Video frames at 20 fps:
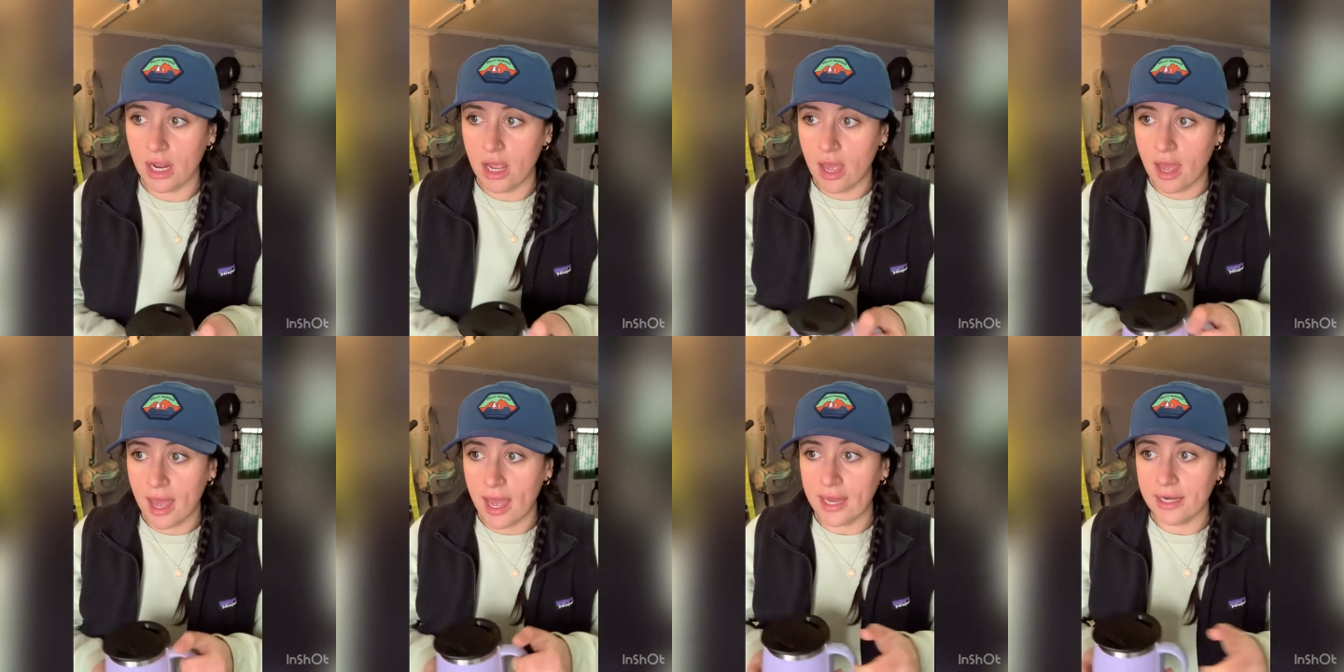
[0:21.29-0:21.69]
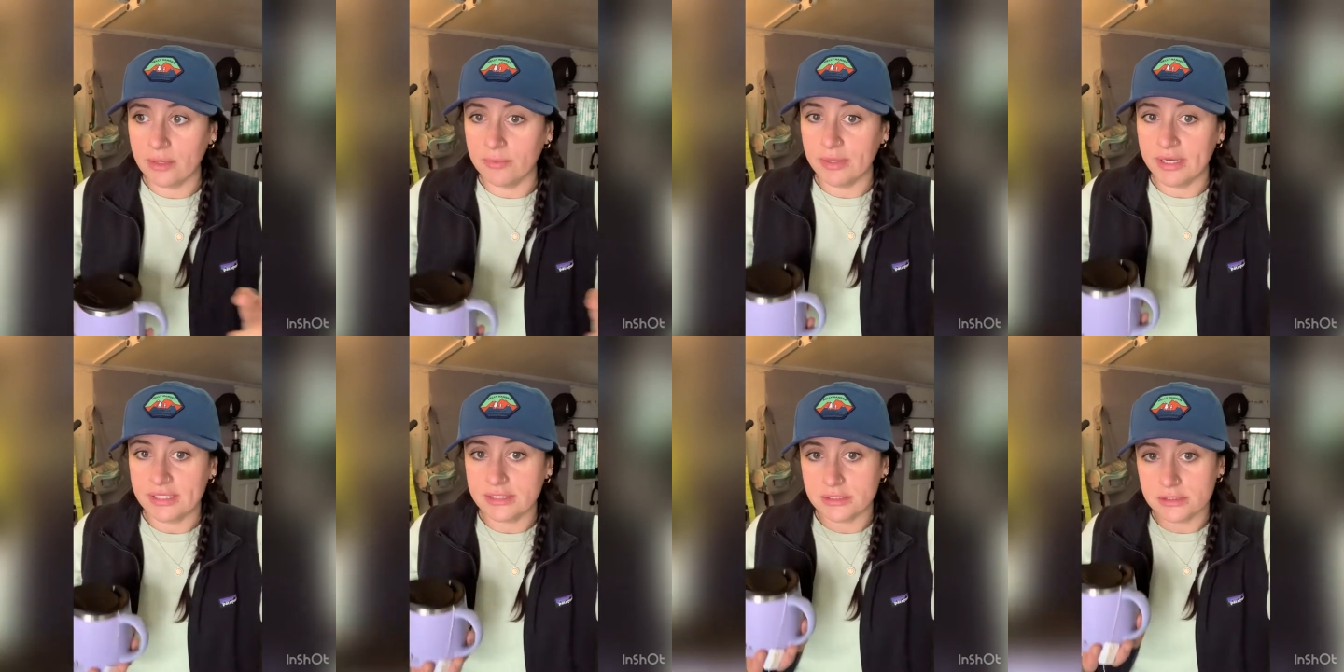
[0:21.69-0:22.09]

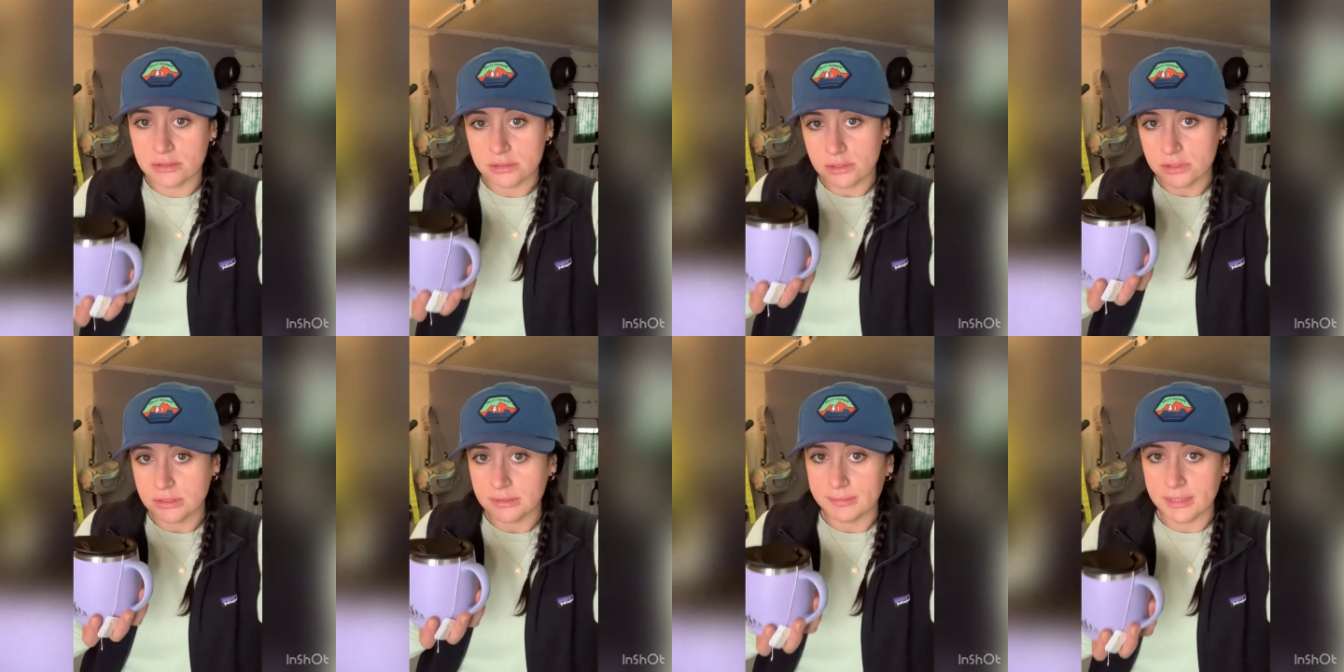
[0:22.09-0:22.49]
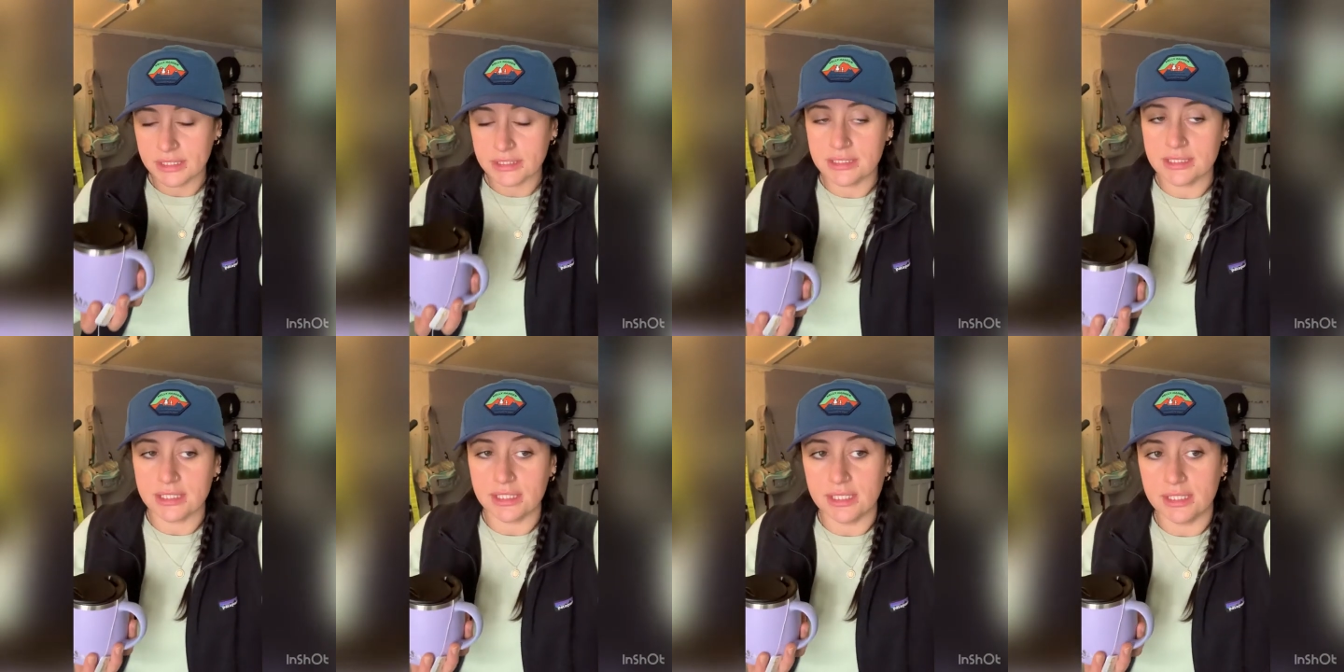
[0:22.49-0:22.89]
Anyways, here's my
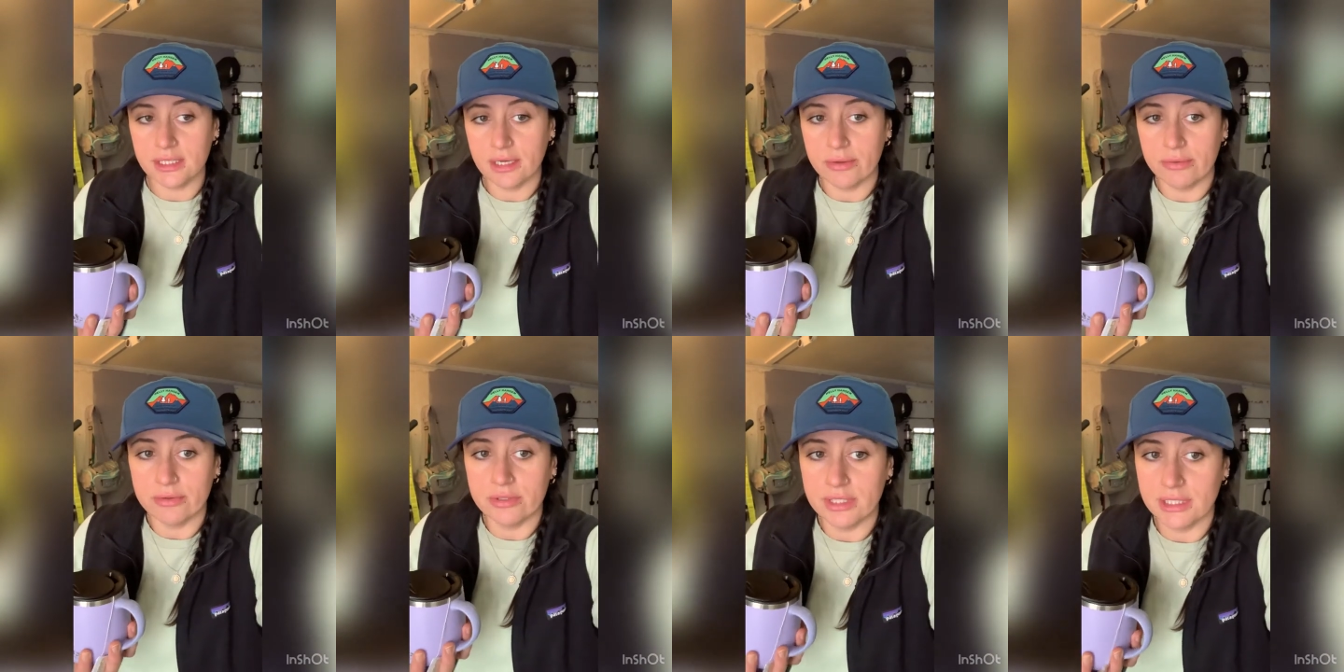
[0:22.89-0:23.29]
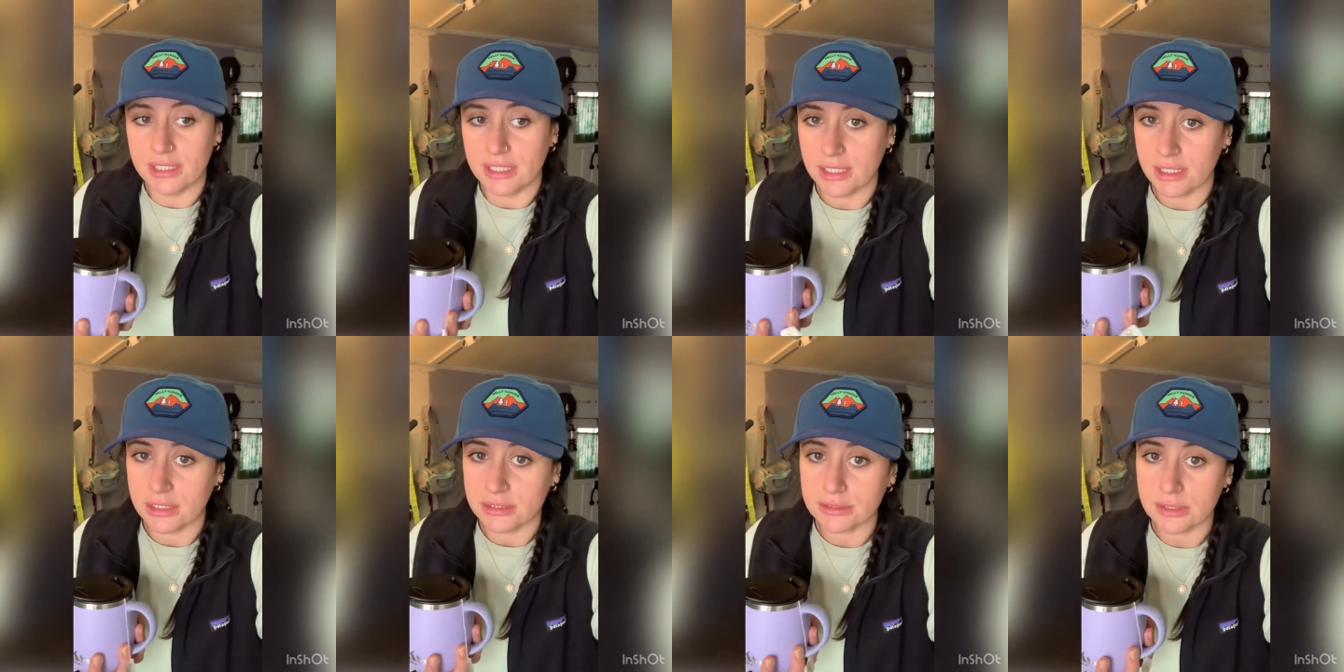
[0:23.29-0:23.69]
tea. I really need it,
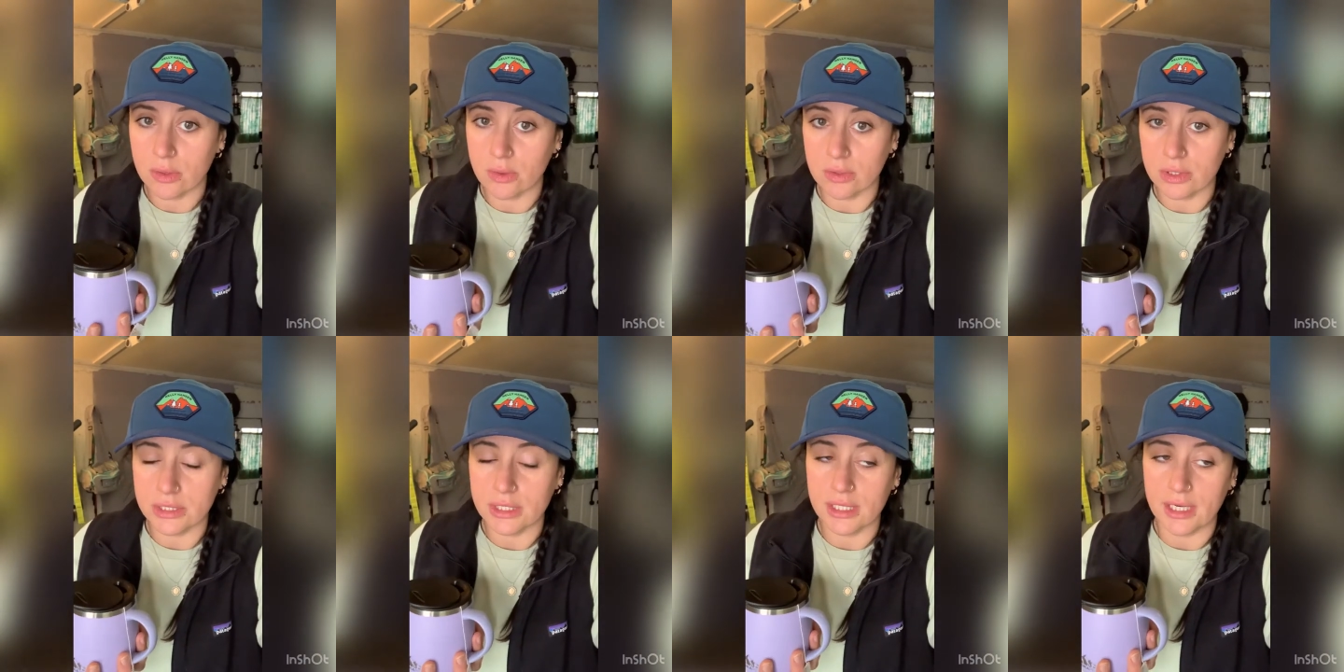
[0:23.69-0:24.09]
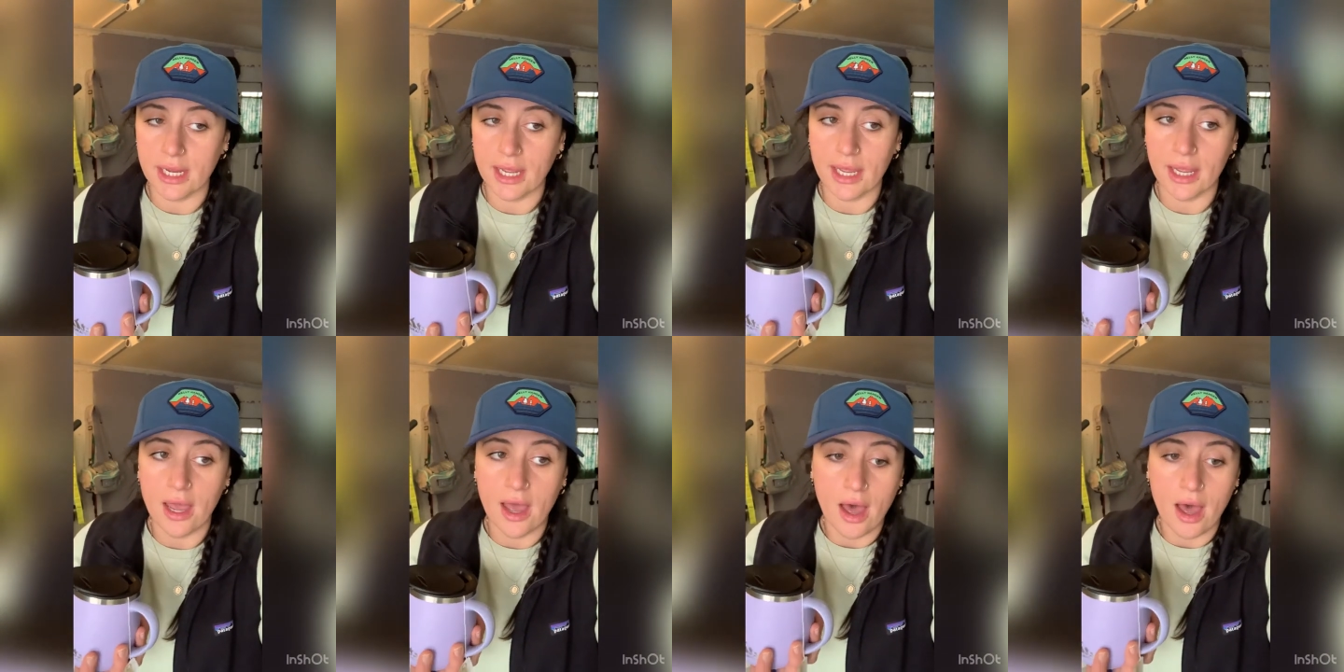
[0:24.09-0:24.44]
it's cold today.